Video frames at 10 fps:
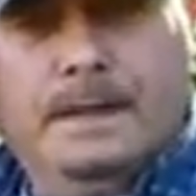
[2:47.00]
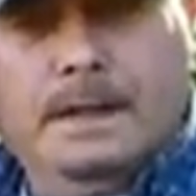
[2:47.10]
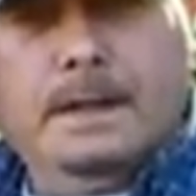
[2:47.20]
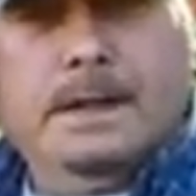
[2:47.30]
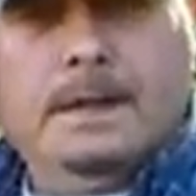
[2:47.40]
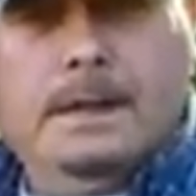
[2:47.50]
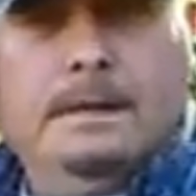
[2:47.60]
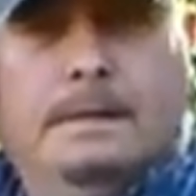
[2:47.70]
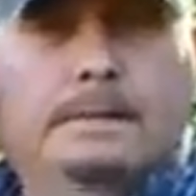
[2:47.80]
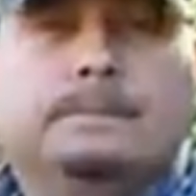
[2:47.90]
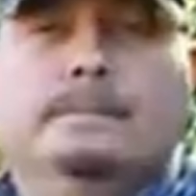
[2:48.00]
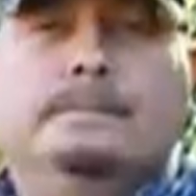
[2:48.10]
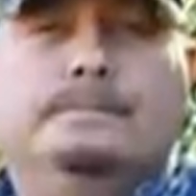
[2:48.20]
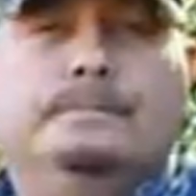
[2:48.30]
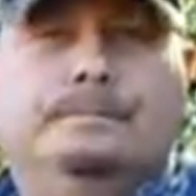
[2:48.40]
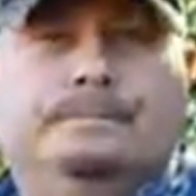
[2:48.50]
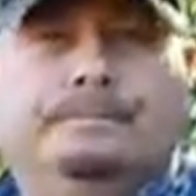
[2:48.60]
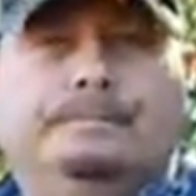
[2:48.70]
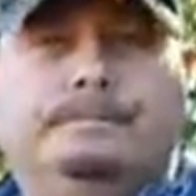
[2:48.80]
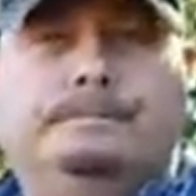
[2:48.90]

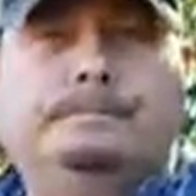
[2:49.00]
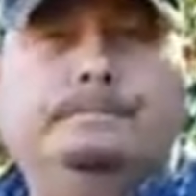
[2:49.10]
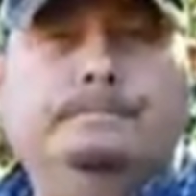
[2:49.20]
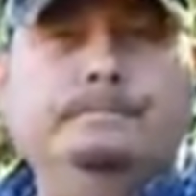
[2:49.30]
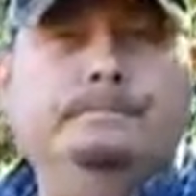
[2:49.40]
No one is speaking in this clip.